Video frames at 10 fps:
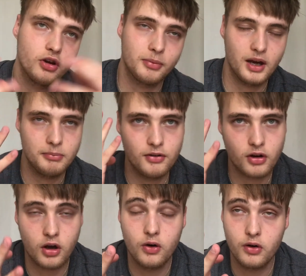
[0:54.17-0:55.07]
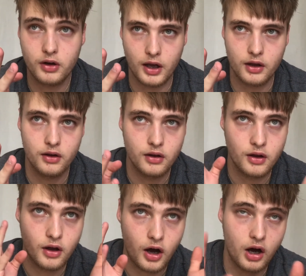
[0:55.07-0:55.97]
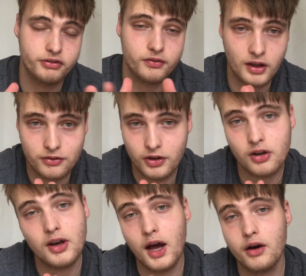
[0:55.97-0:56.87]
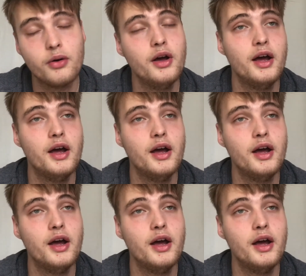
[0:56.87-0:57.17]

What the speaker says: going to be recording half of this video now,